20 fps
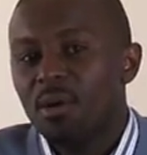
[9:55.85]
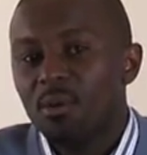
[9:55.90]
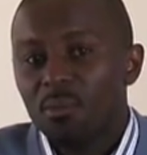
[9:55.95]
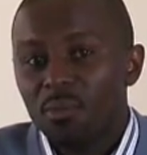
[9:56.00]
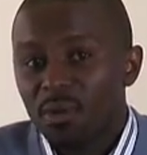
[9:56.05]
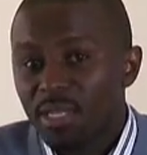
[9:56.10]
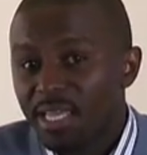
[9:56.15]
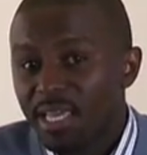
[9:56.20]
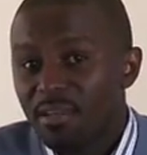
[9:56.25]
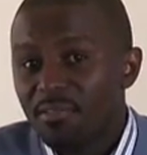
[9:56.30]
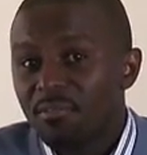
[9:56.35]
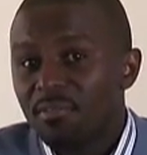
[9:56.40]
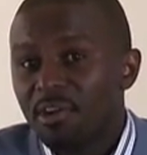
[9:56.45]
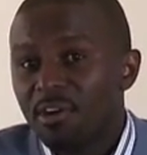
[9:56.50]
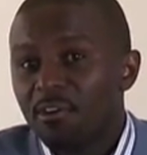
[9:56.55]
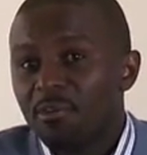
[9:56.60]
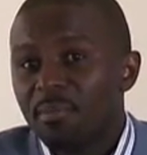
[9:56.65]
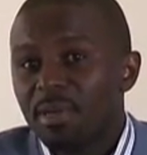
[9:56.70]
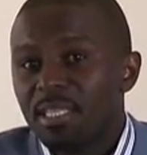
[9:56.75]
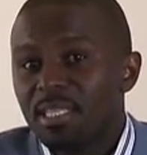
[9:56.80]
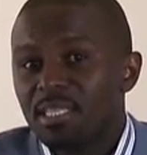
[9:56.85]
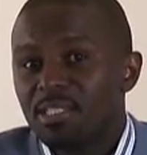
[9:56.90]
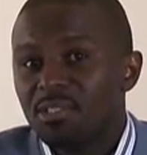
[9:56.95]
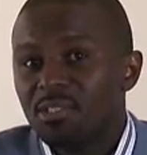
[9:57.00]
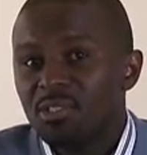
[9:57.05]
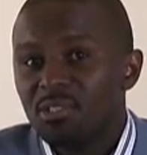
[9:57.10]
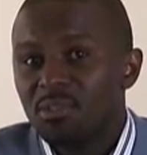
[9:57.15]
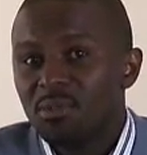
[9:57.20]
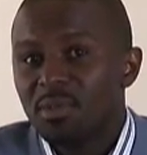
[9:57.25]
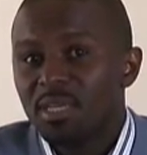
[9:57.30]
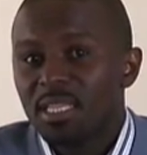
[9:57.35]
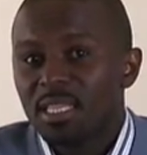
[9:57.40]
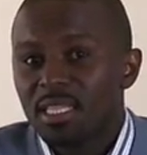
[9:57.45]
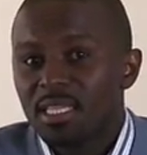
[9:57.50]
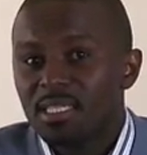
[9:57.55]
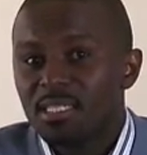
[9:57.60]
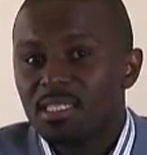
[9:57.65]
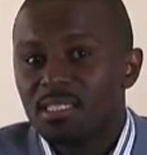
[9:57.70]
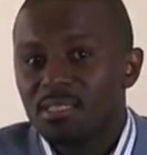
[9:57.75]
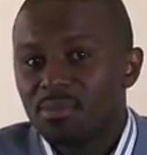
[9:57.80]
will the environment that you're doing
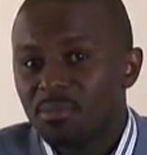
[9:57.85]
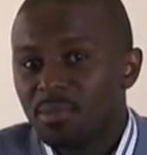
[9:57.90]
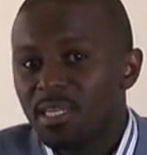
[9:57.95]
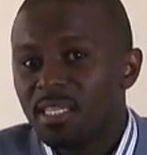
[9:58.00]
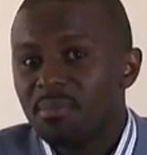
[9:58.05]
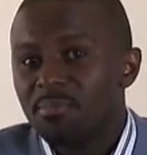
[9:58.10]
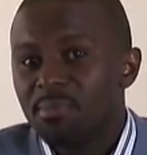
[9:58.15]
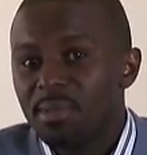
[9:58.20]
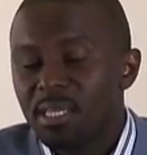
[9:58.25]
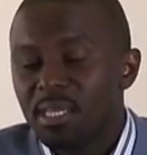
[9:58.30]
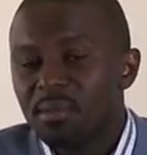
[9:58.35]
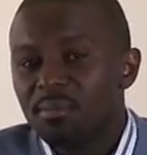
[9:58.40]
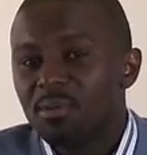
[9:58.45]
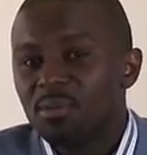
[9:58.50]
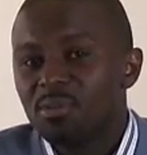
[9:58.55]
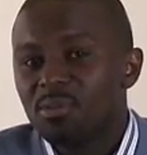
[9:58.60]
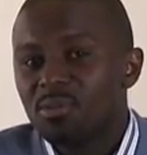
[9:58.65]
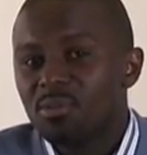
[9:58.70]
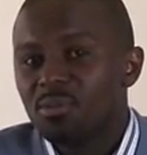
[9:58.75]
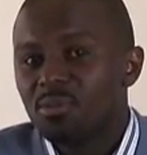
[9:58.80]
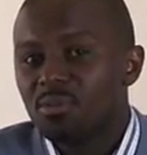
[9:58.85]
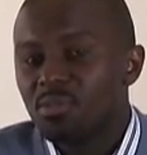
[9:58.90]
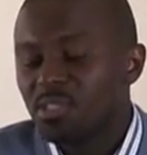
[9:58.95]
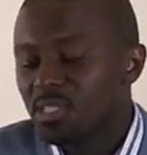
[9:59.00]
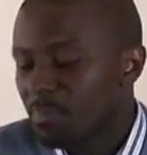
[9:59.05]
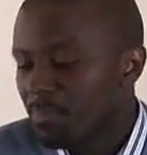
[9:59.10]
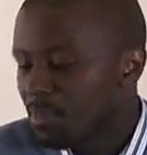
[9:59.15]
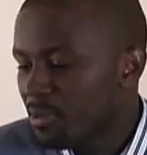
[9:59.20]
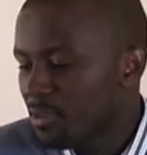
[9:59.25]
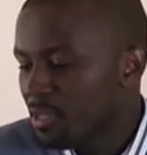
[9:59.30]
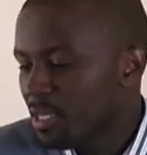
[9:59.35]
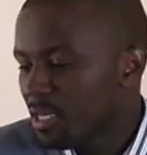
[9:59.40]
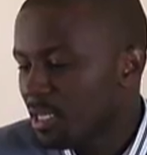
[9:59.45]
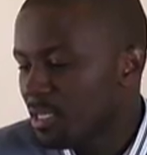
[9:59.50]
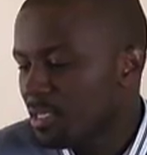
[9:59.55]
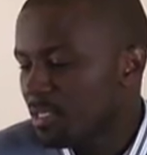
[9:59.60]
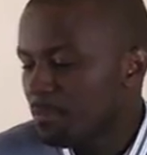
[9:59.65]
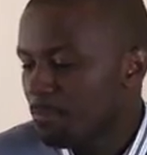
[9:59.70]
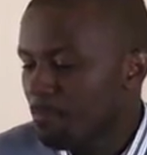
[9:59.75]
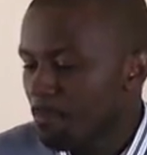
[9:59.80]
this, will it be able to support
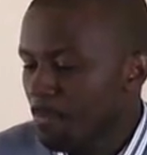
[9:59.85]
that?